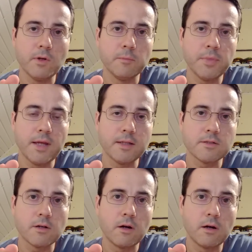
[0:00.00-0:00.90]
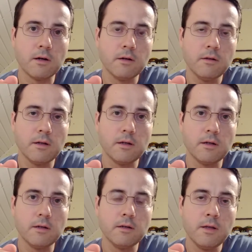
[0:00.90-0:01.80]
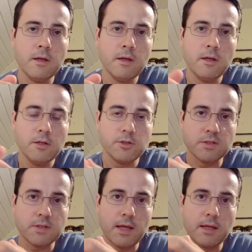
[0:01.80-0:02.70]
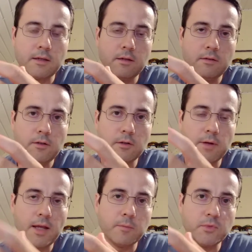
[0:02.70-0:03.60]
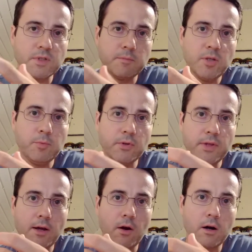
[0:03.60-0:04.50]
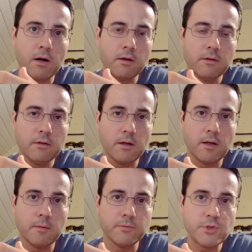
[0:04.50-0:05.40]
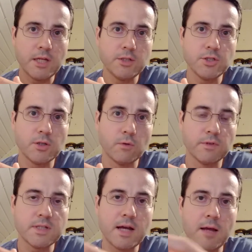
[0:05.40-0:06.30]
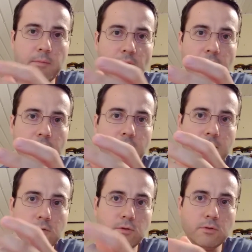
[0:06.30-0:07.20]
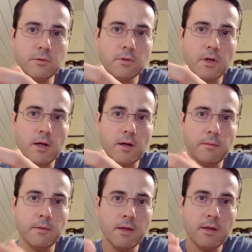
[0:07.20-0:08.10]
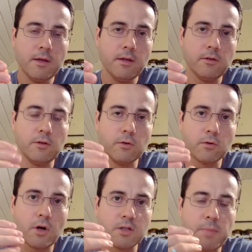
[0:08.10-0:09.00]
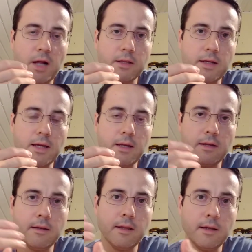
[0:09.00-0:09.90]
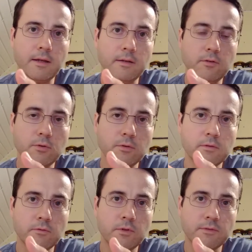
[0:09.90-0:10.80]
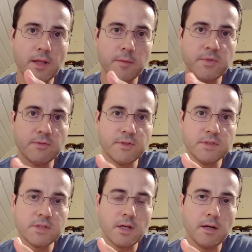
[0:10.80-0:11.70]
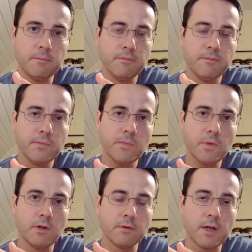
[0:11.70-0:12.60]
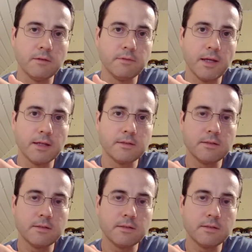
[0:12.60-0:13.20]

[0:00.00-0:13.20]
know, plants are just like, you know, animals and people. They are changing over time, and they do, you know, cross-pollinate, and they do develop different, you know, kind of like